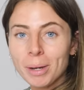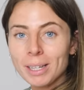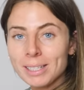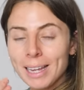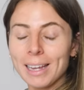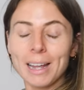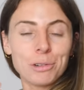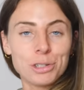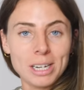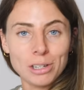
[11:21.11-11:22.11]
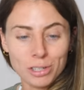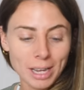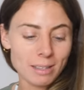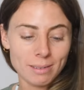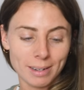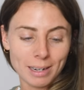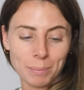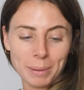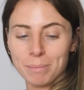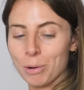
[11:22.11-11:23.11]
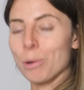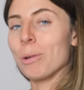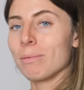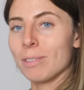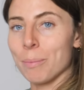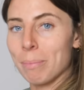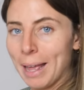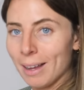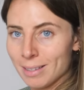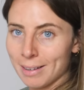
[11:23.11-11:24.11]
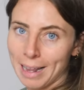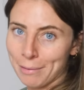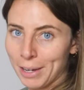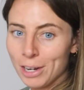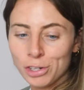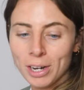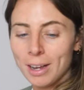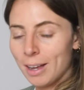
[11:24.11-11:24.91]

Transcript: my skincare routine just gets a little bit more complex and lavish.